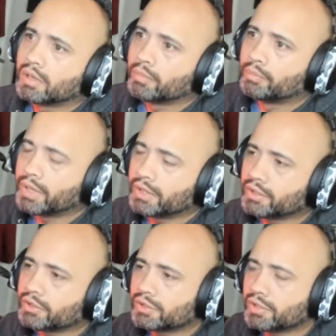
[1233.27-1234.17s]
But
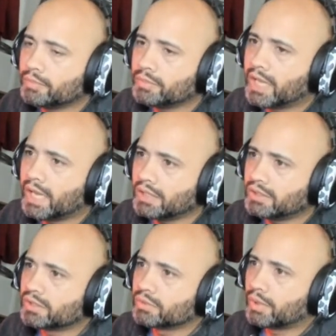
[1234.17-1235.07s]
there's some
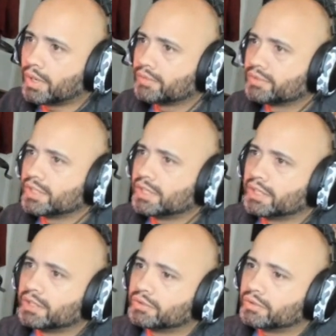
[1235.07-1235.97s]
cases where I've
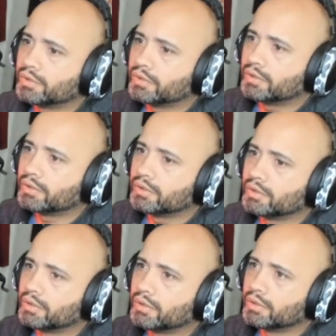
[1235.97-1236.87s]
seen
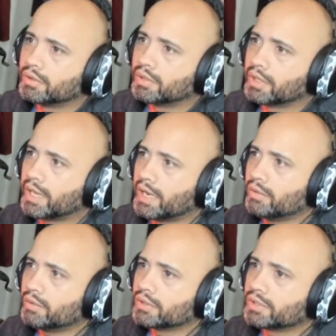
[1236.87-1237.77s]
the
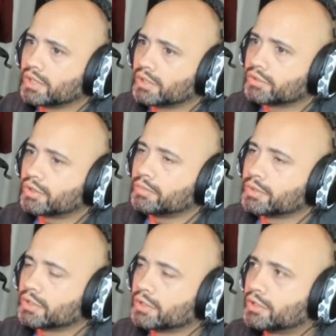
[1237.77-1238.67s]
counters on a
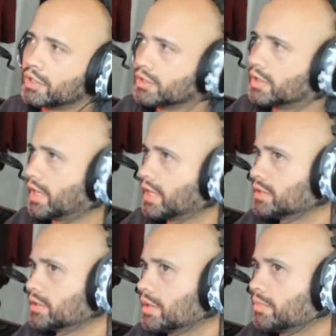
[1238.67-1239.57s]
skirmisher doesn't
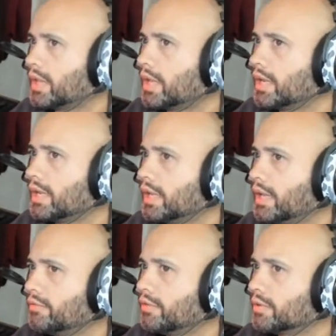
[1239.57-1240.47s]
actually apply
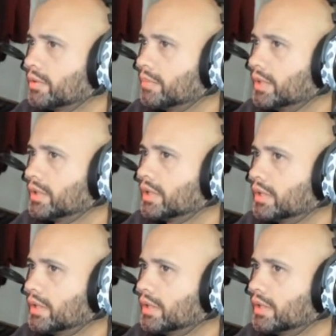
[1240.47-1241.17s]
a vulnerability.